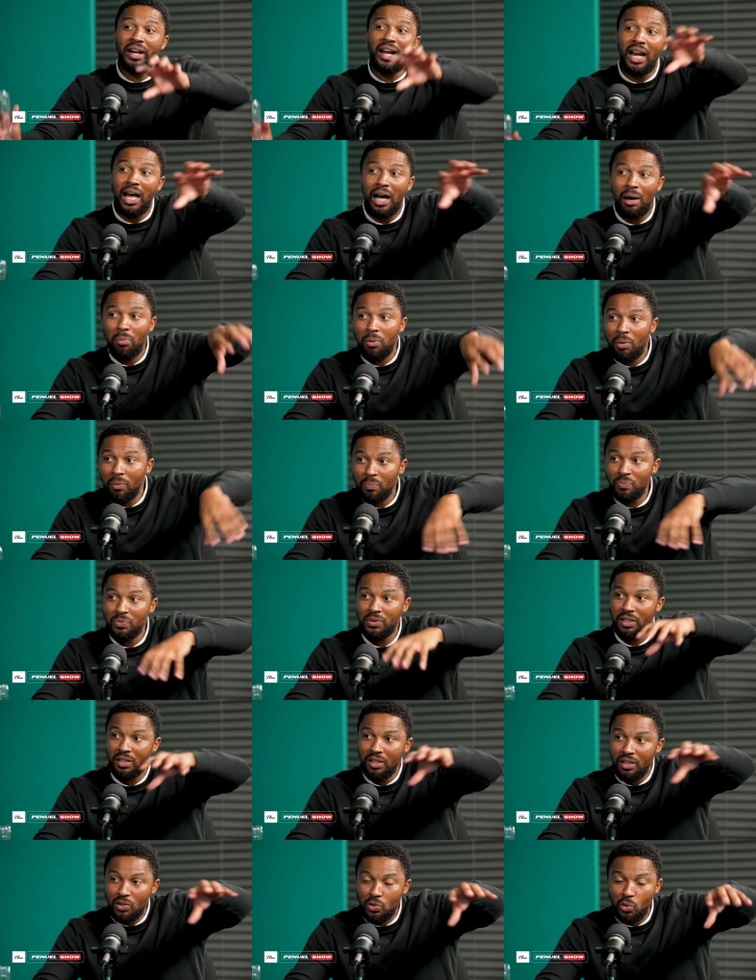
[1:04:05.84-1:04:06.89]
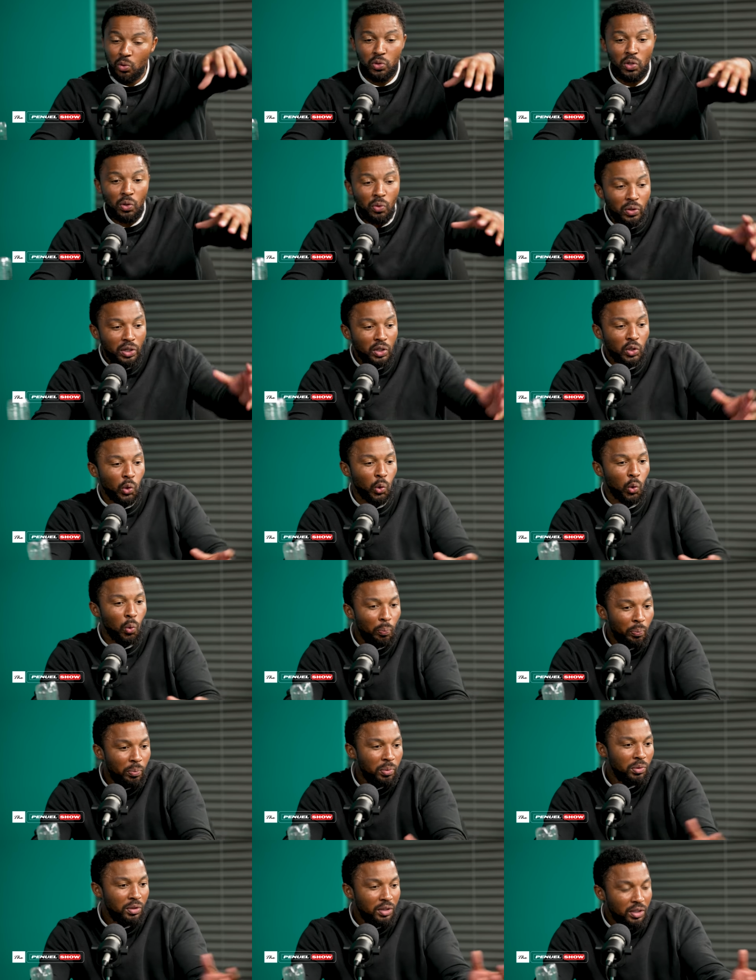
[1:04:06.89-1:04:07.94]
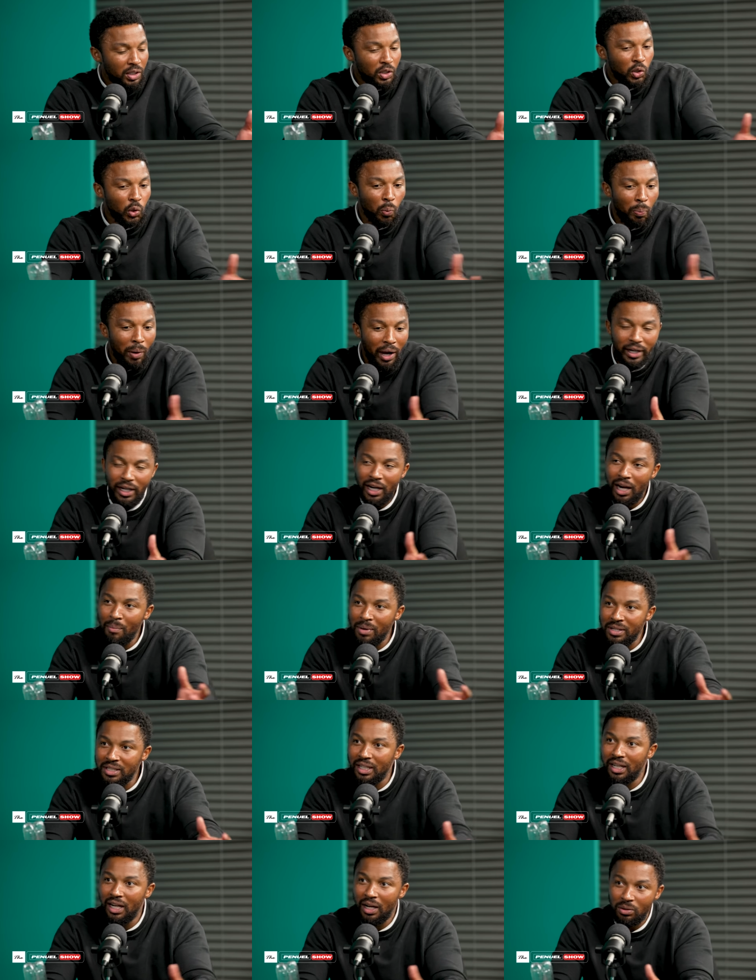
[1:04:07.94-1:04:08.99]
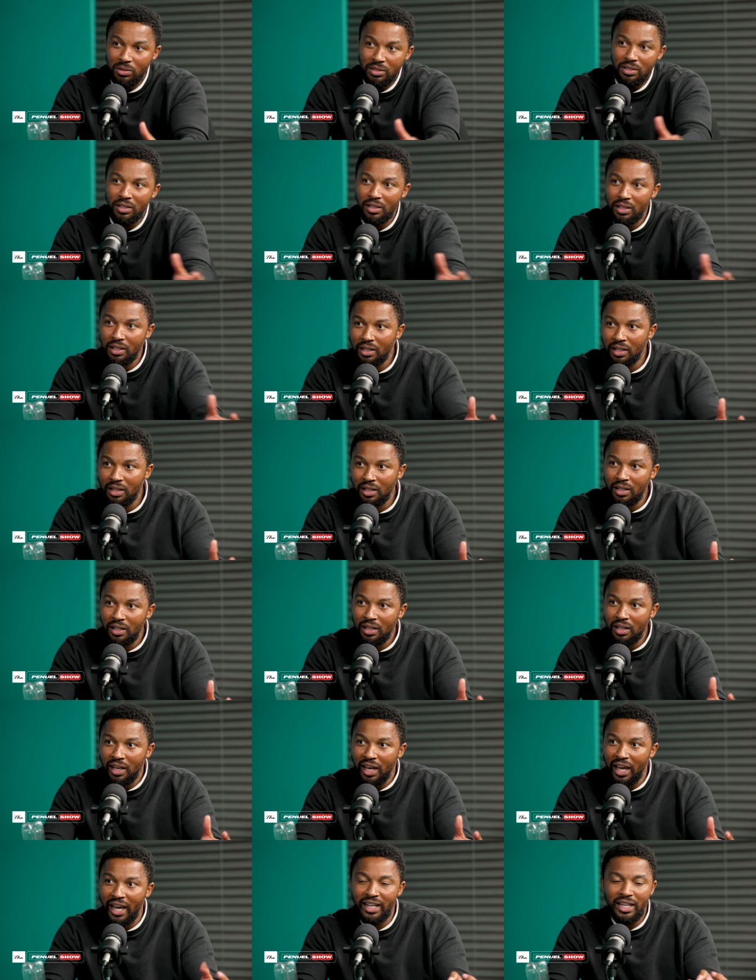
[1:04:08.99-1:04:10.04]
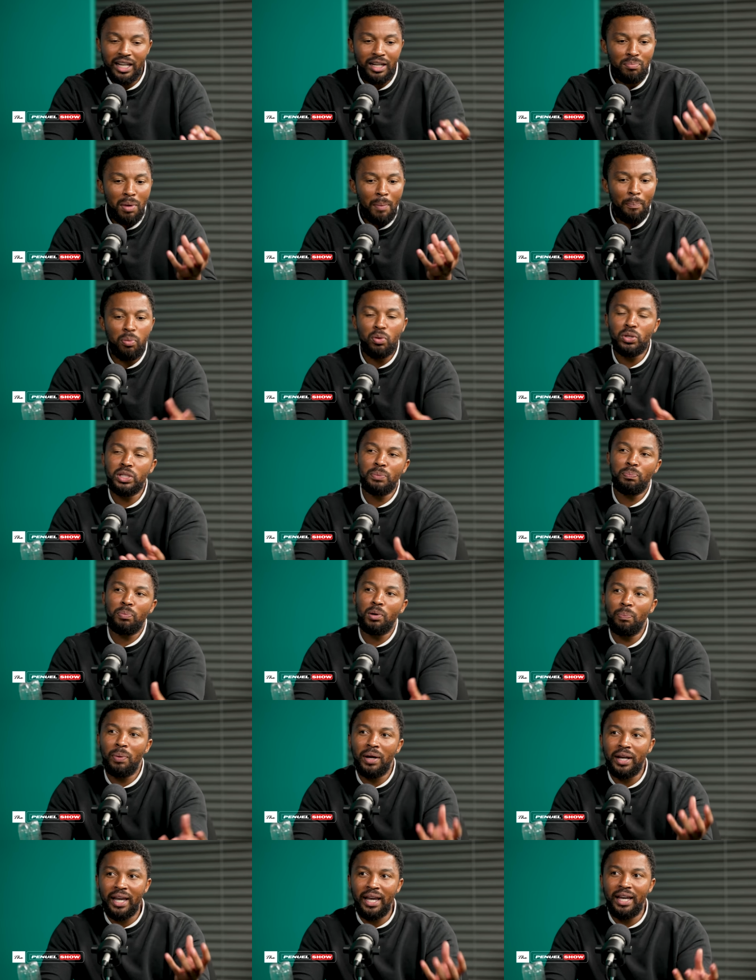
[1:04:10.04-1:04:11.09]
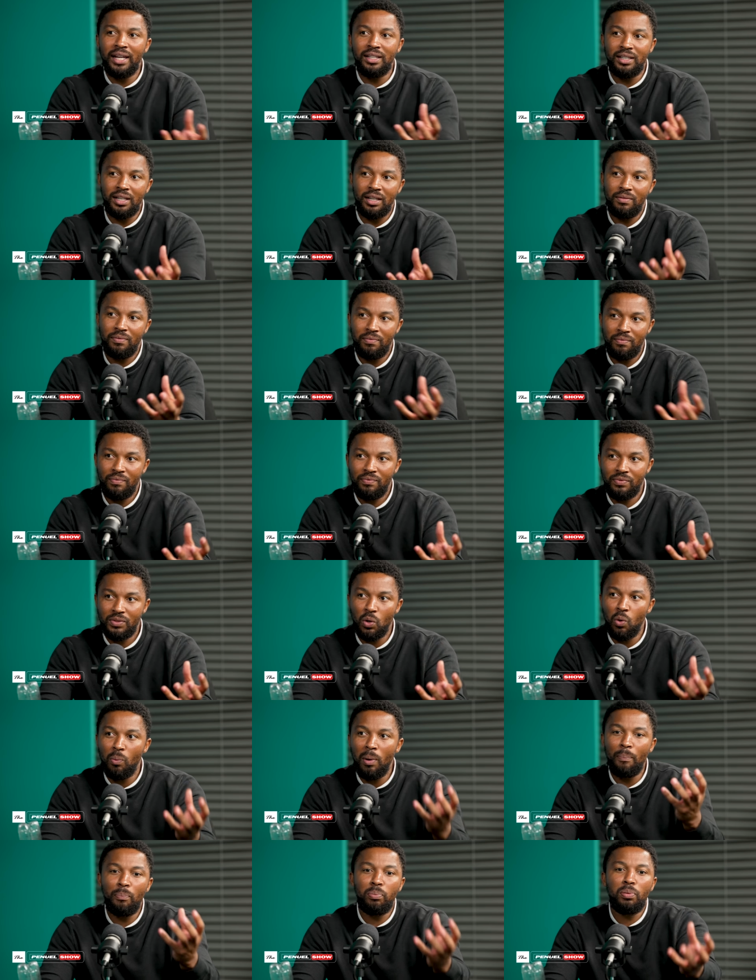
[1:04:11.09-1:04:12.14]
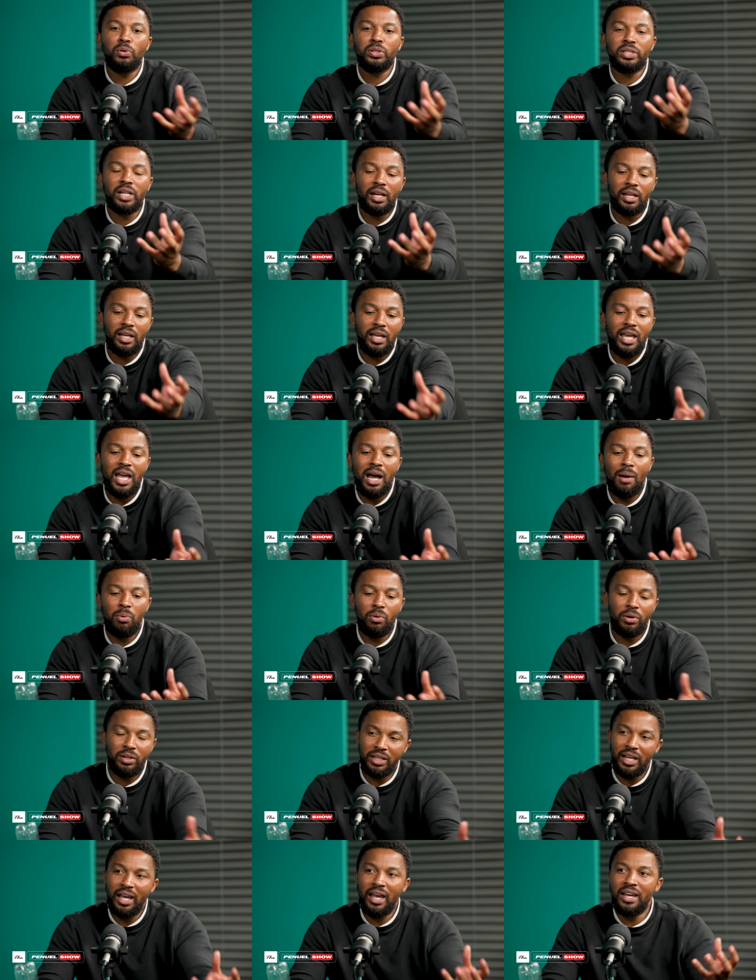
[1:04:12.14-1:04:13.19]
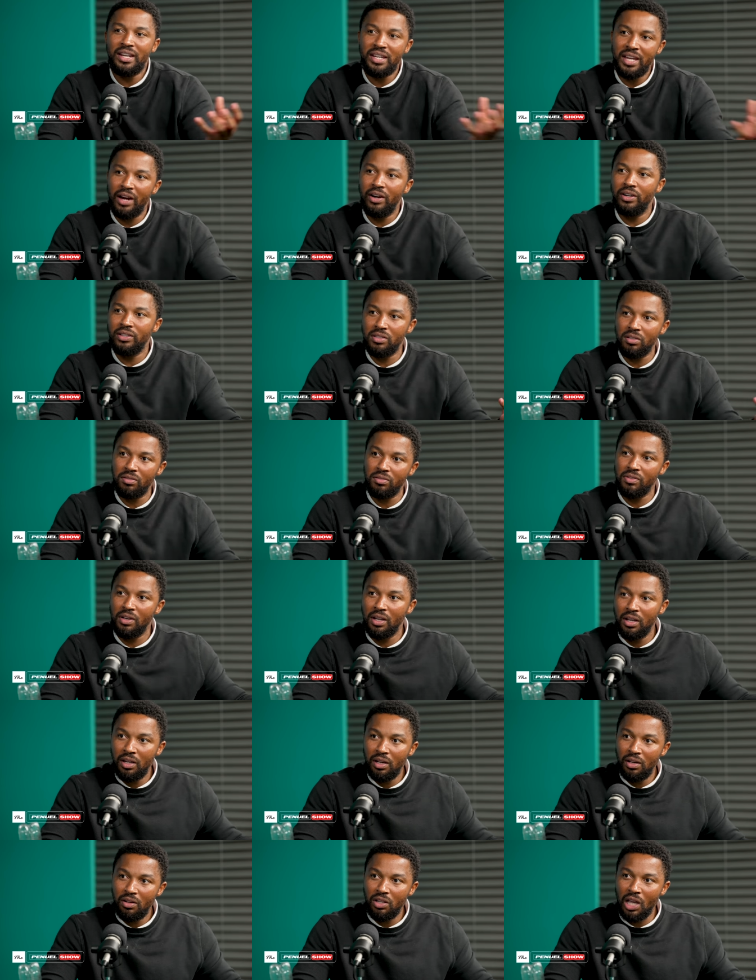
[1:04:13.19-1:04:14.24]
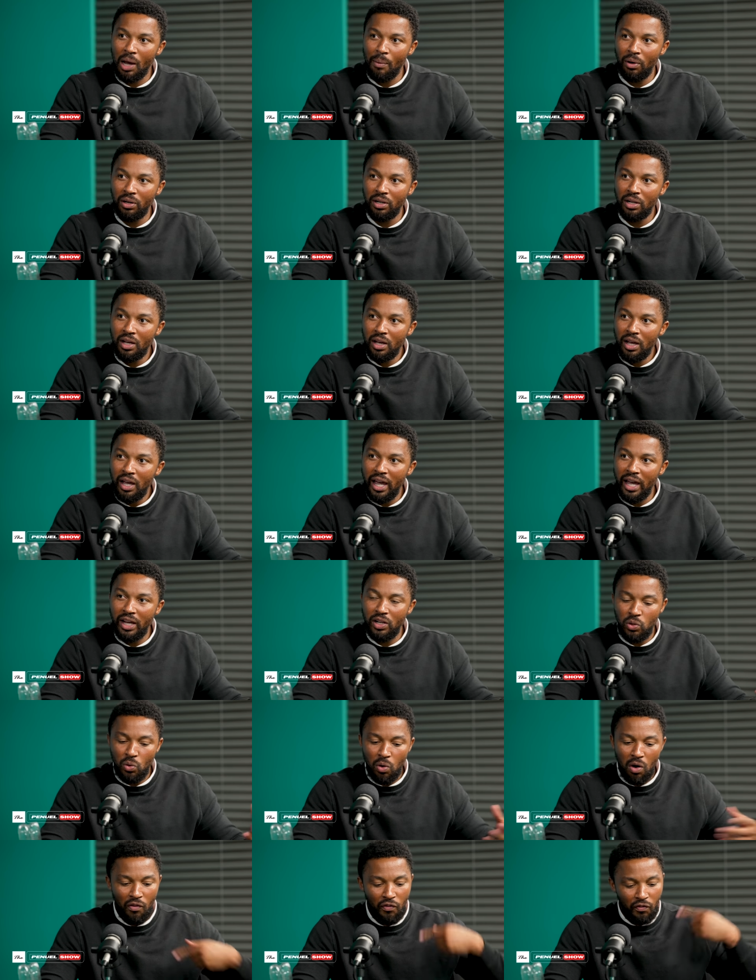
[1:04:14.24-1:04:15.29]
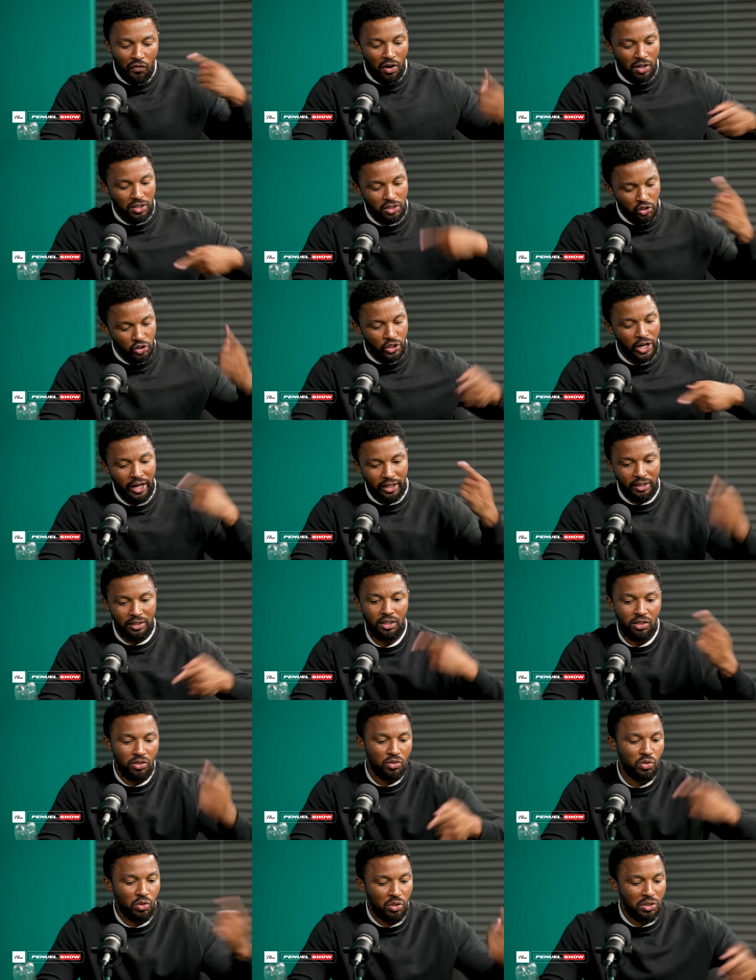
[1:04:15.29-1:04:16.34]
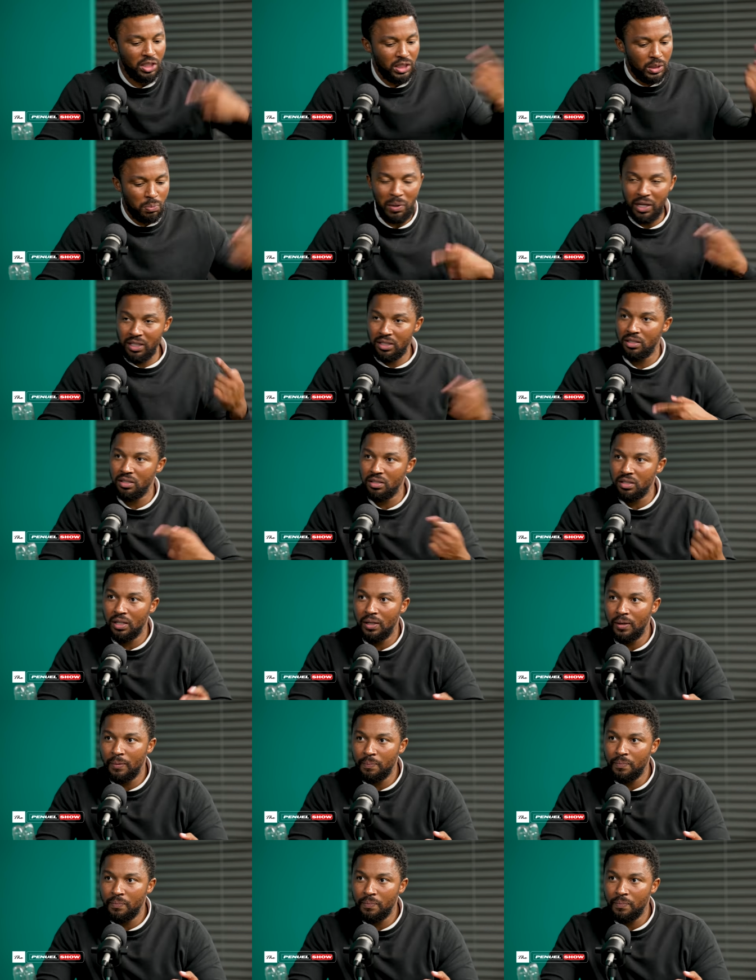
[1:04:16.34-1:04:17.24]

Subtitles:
Nalab. So we group, ikrupana la masel out, and then ba pushi propaganda, or ba pusha their narrative, yabon, and you are fast tracked in certain spaces,